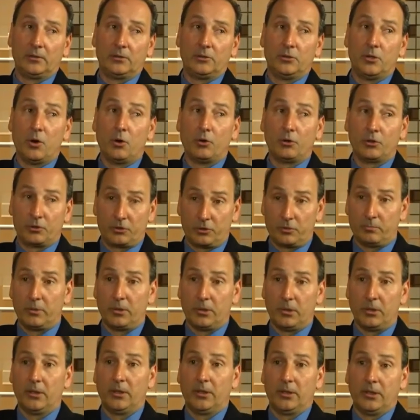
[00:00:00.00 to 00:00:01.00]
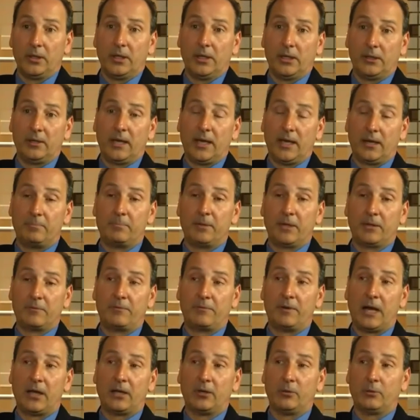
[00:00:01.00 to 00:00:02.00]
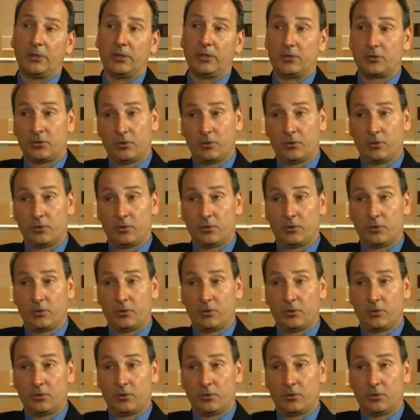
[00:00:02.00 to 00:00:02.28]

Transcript: noticeable and, and, had a big following.